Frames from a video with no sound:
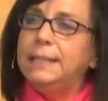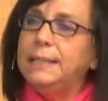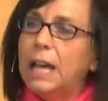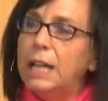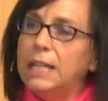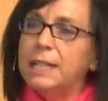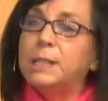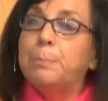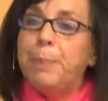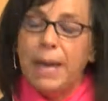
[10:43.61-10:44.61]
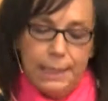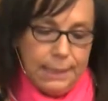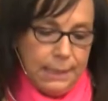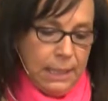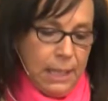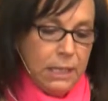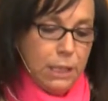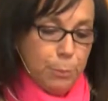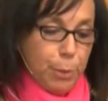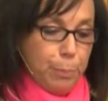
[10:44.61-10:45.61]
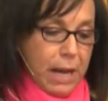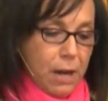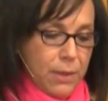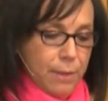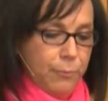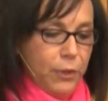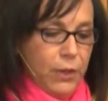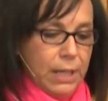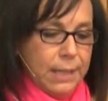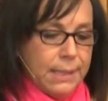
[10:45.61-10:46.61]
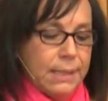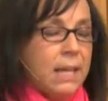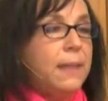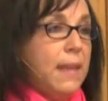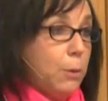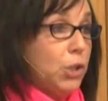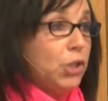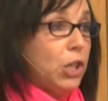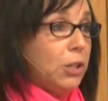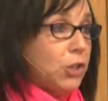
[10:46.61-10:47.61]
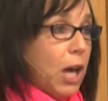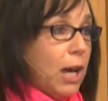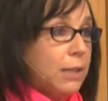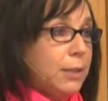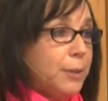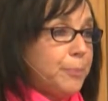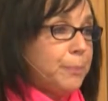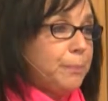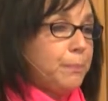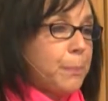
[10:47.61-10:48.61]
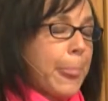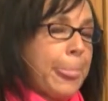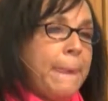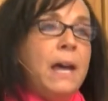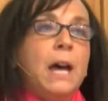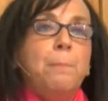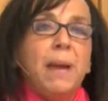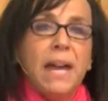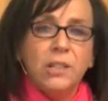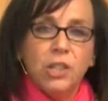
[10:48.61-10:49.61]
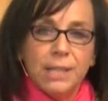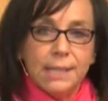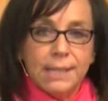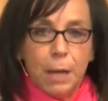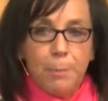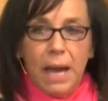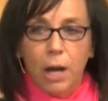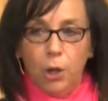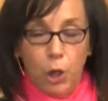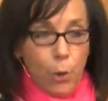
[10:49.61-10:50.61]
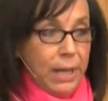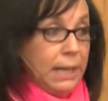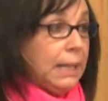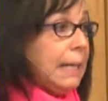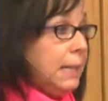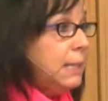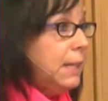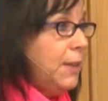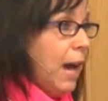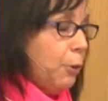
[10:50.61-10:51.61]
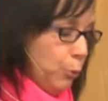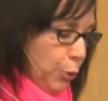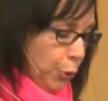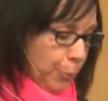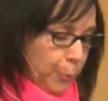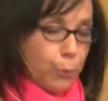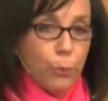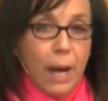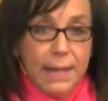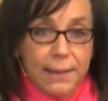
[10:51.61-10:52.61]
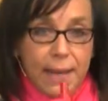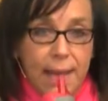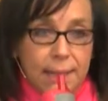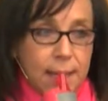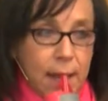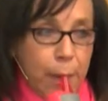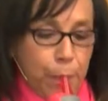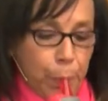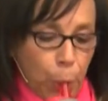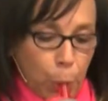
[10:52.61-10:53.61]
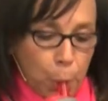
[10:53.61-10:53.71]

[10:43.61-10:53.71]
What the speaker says: had done his best to prepare them for this, they were shell-shocked. Imagine somehow going into that room right at that time